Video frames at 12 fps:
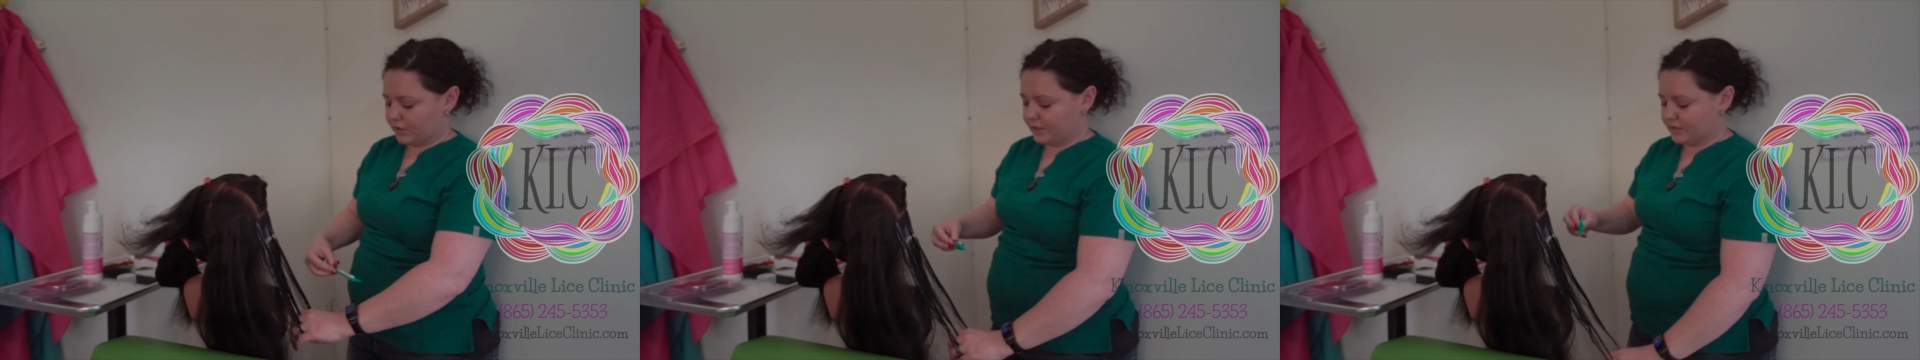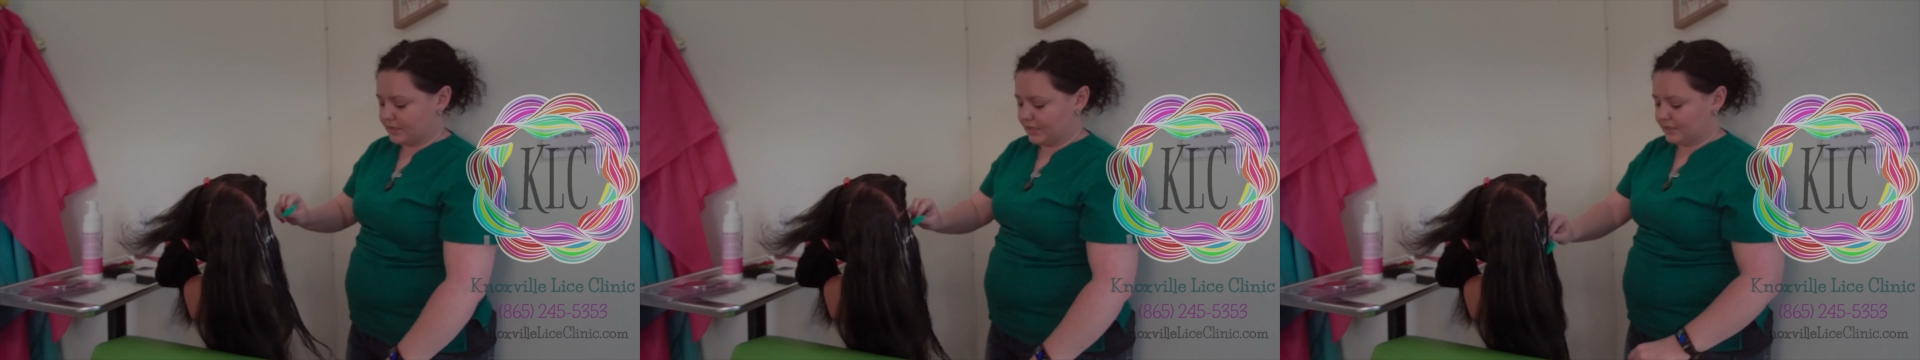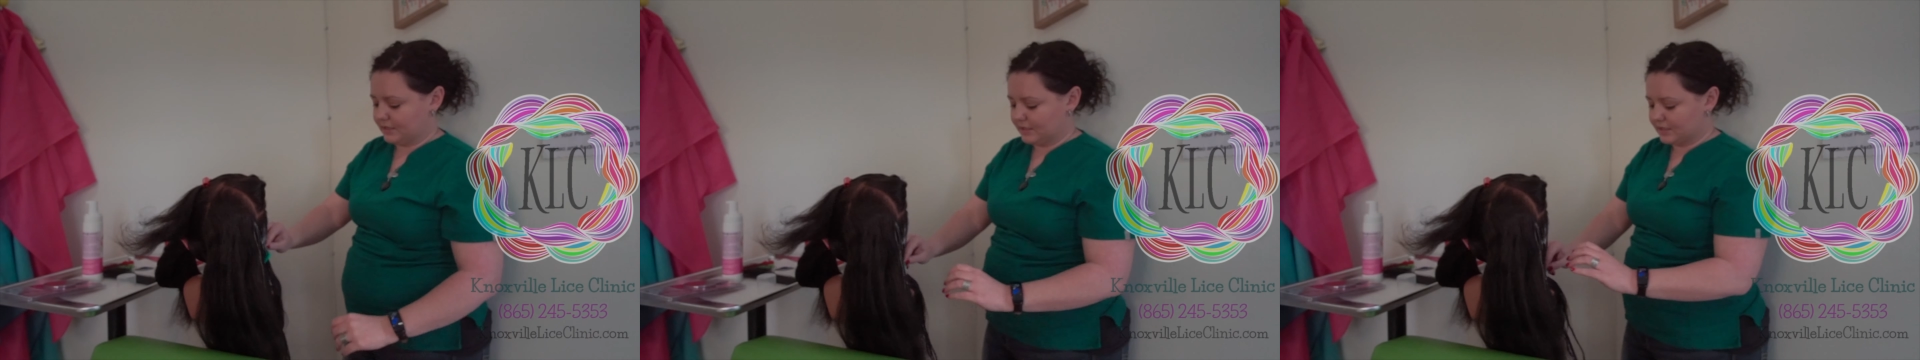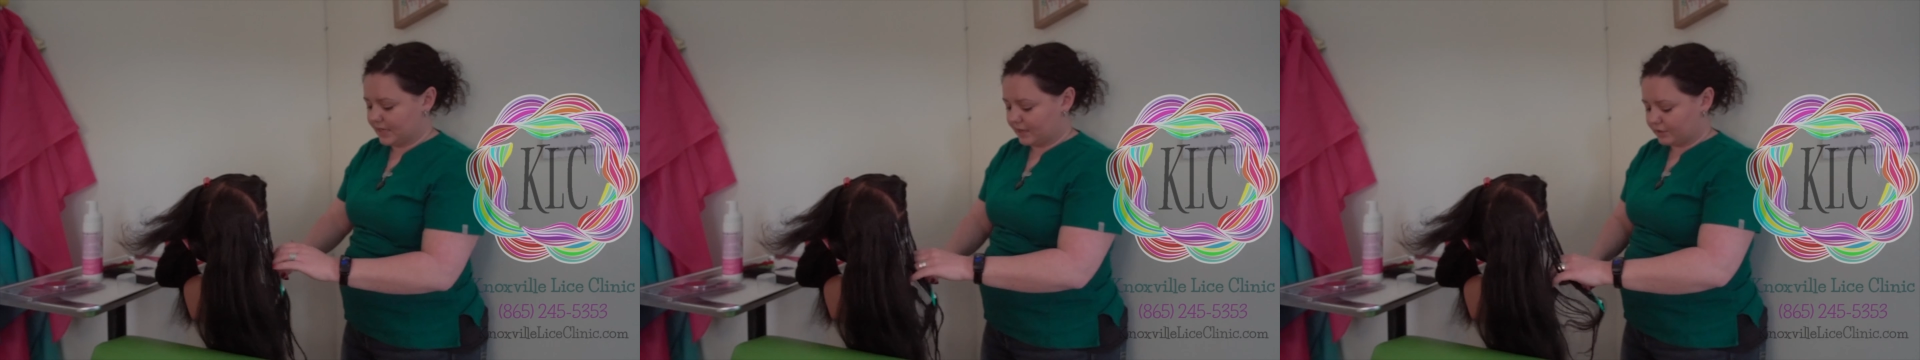it's nice and
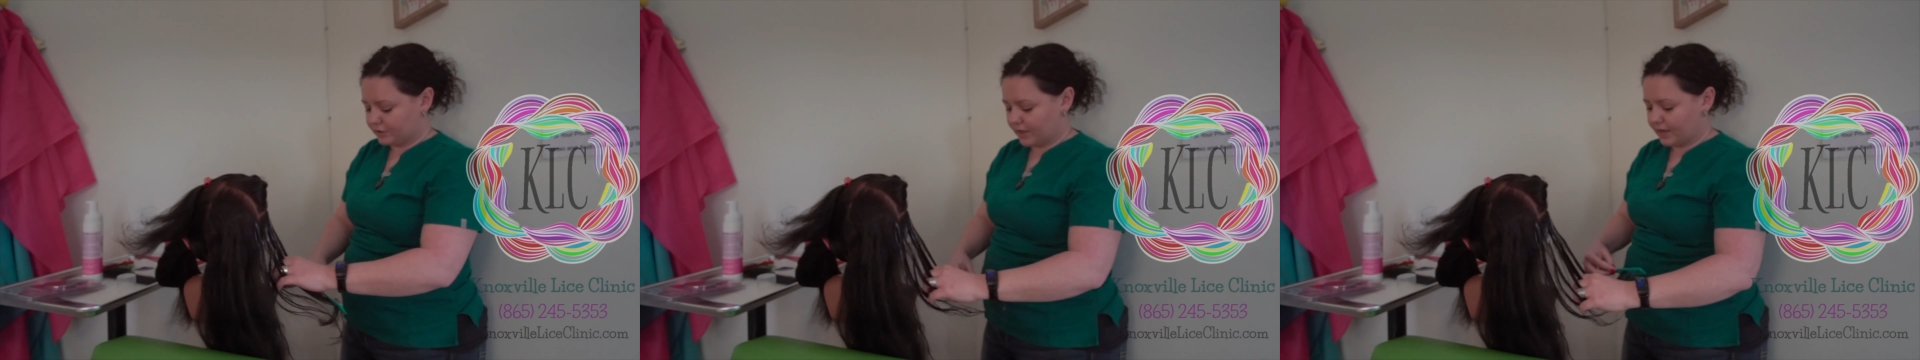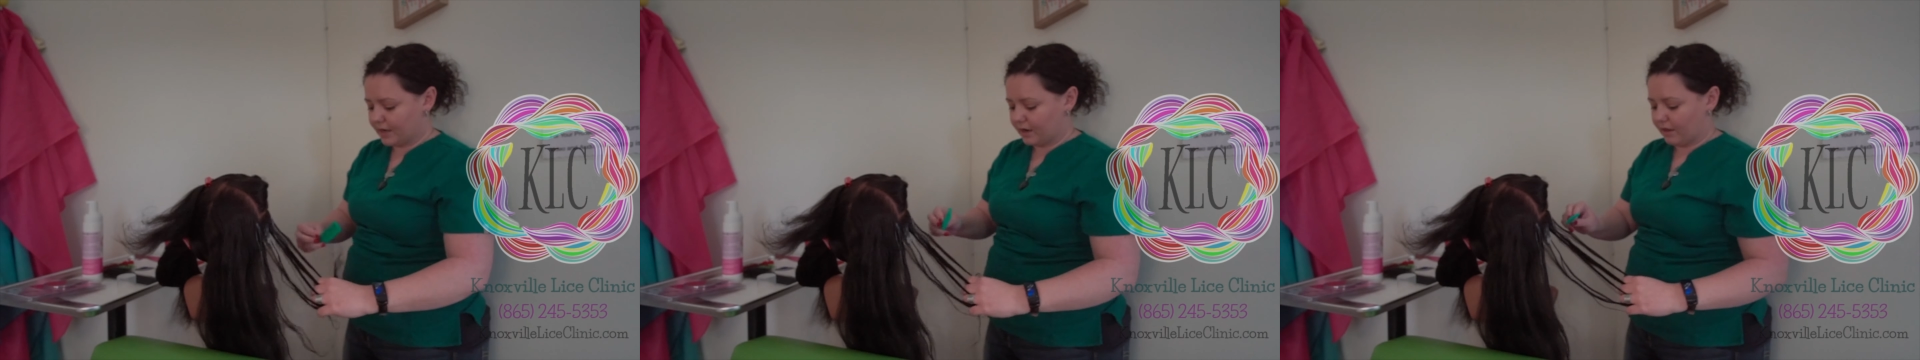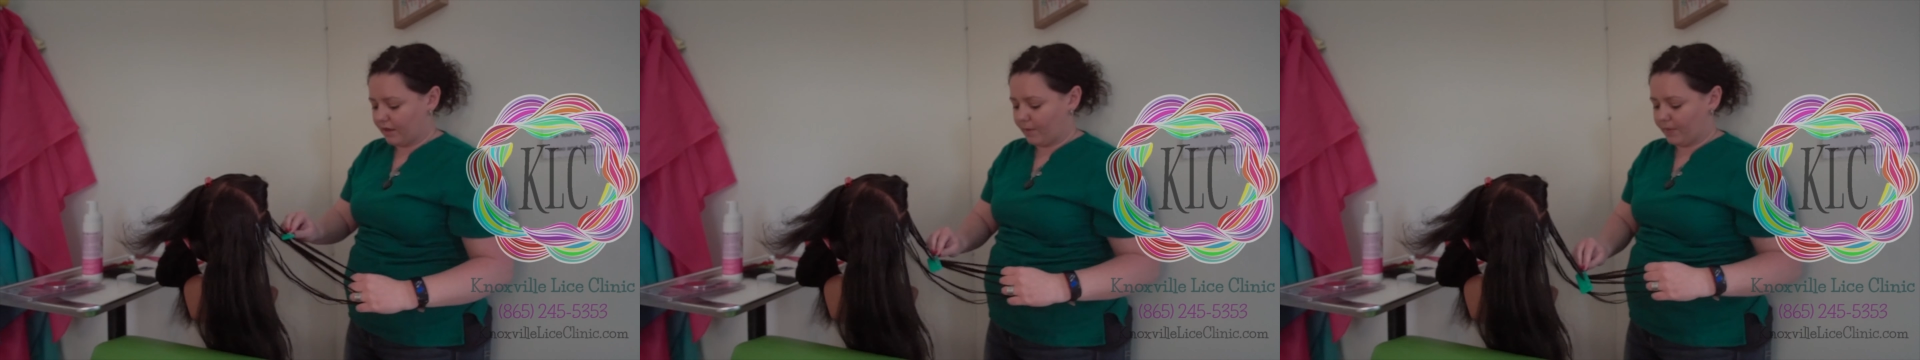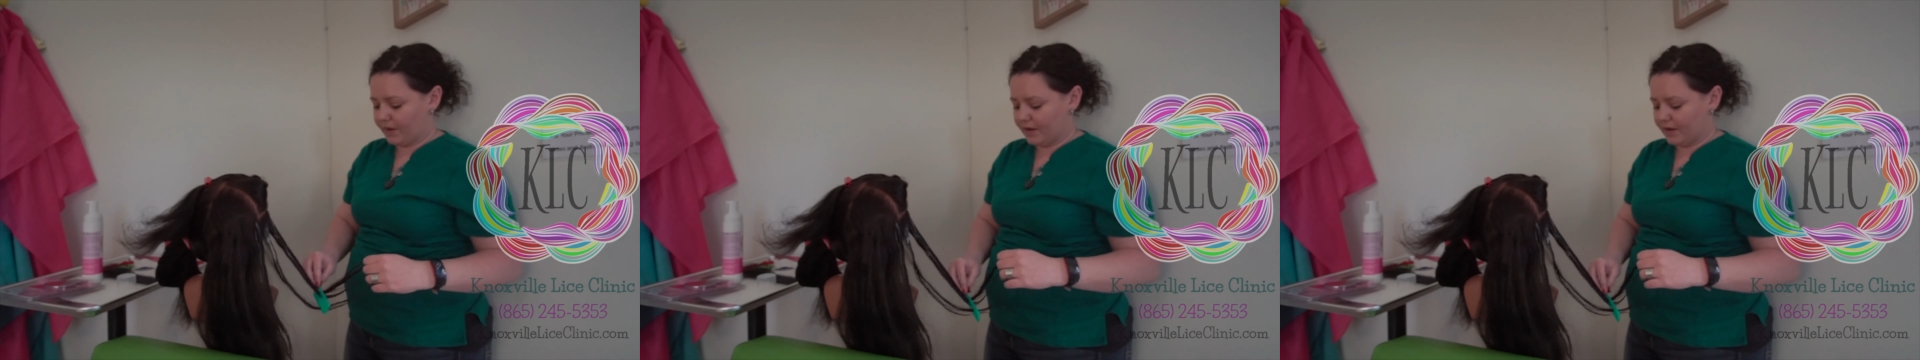saturated. It'll help the